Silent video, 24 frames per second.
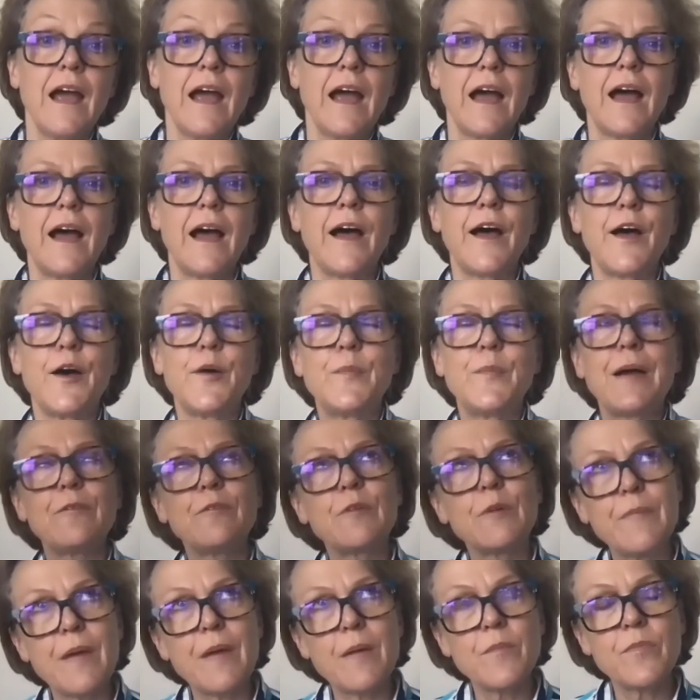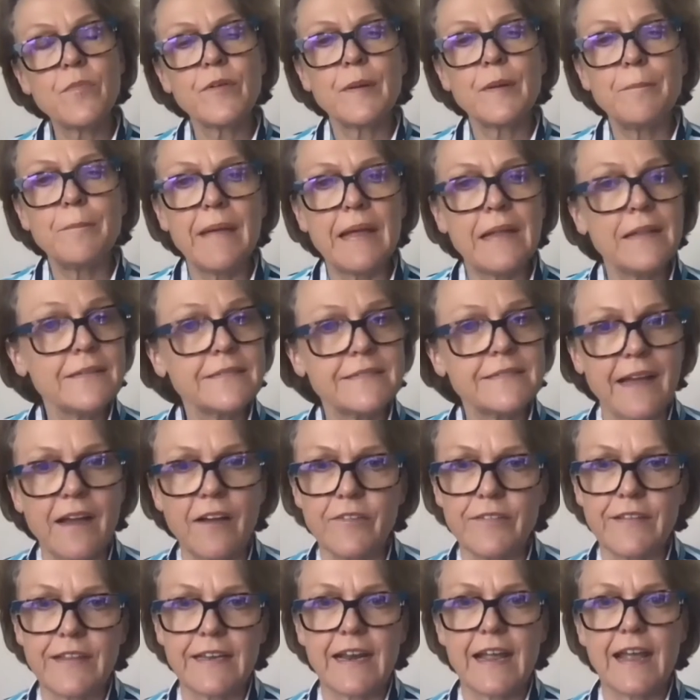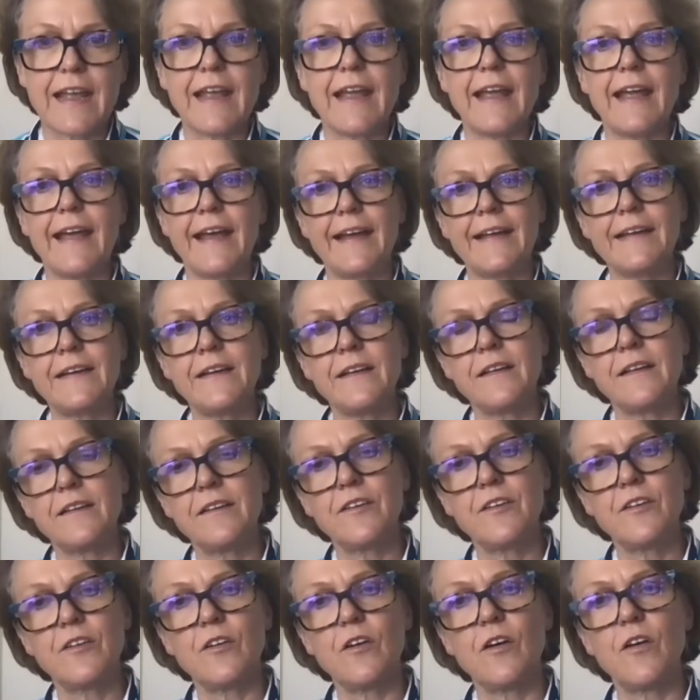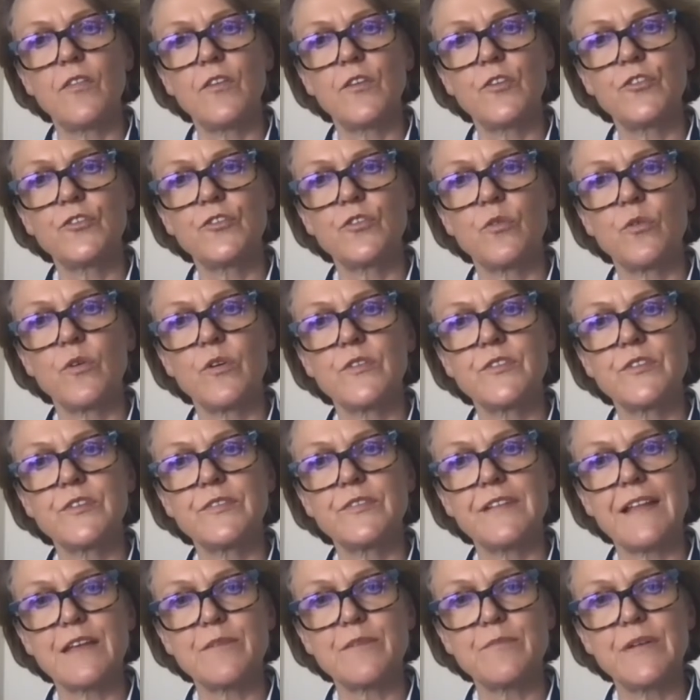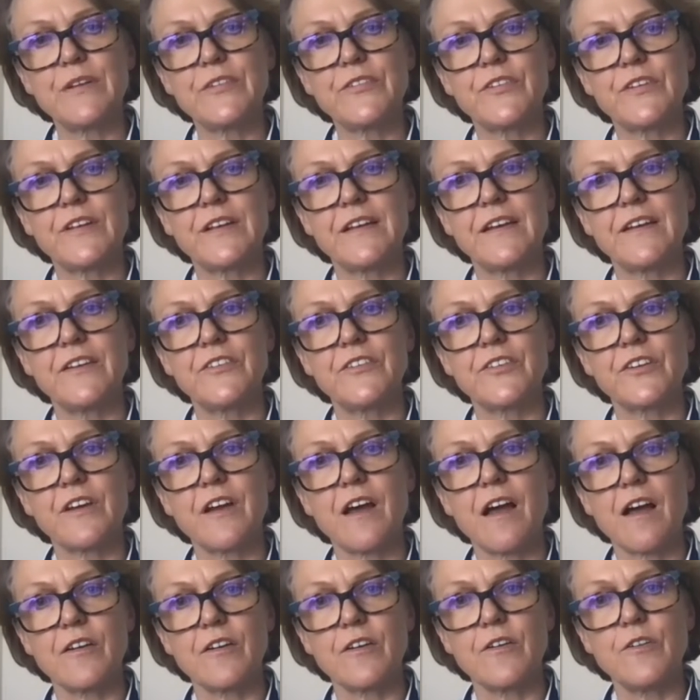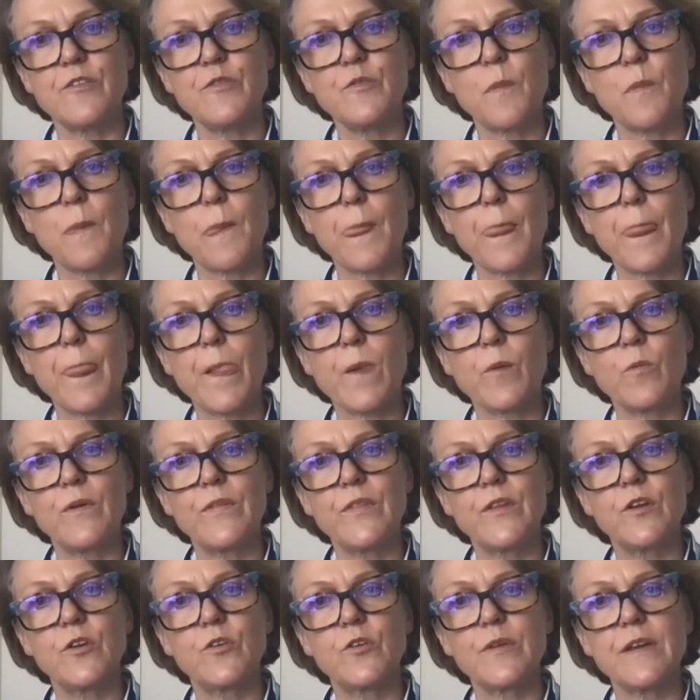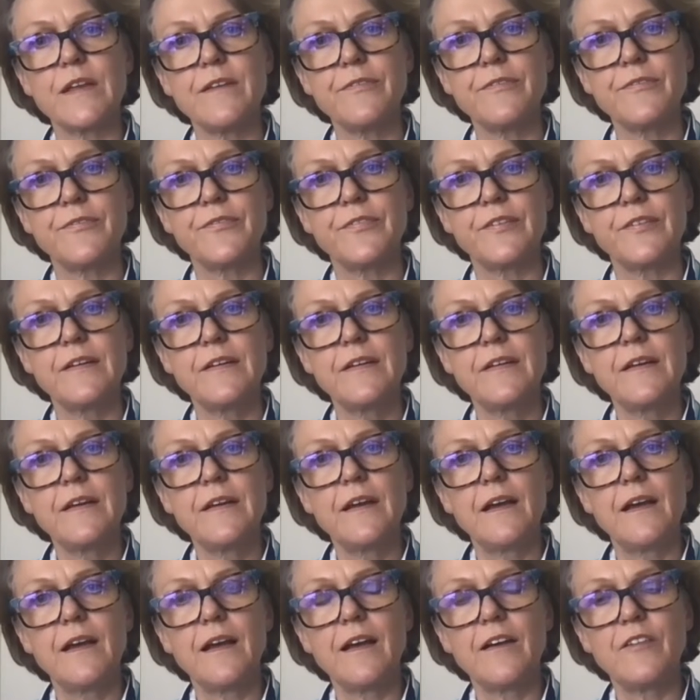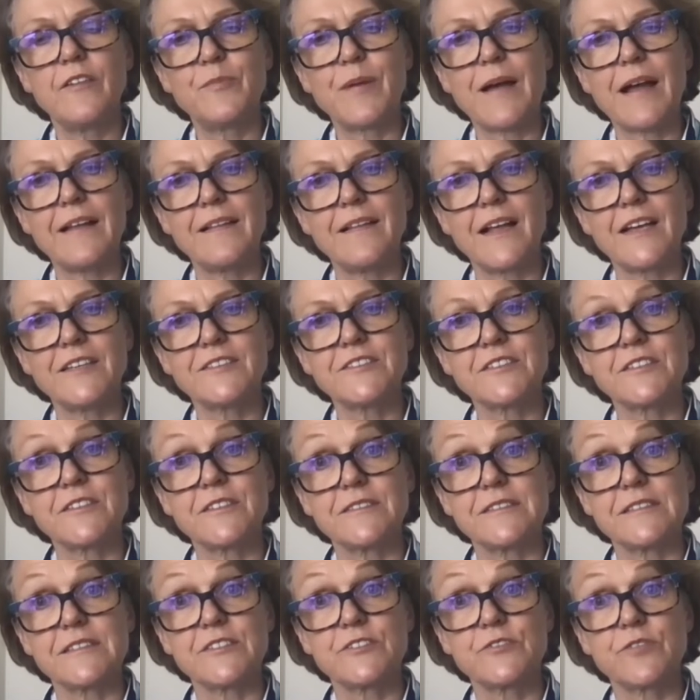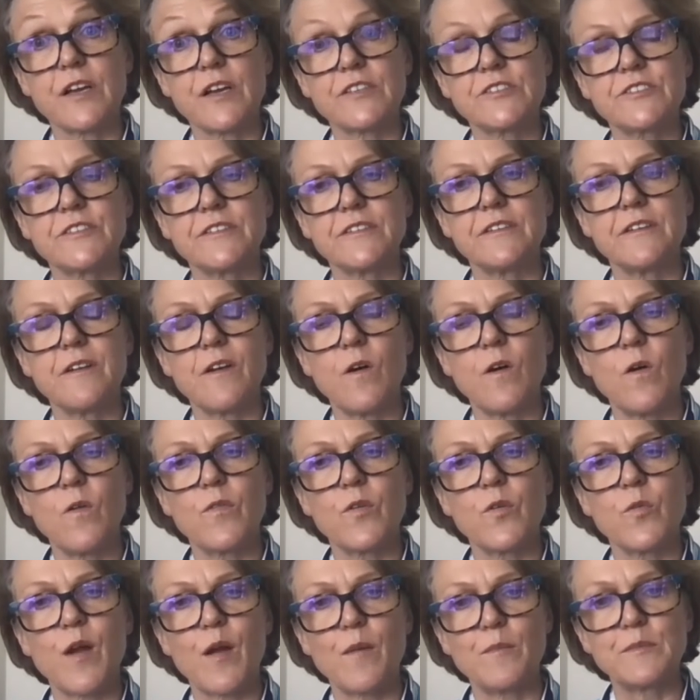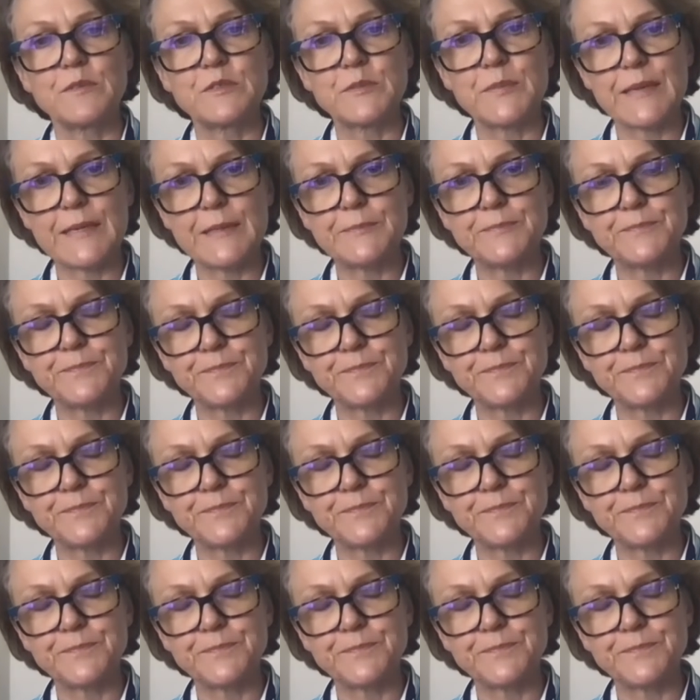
I remember a meltdown that I had on the shores of Lake Michigan in Chicago when the grief of biological destruction overwhelmed me.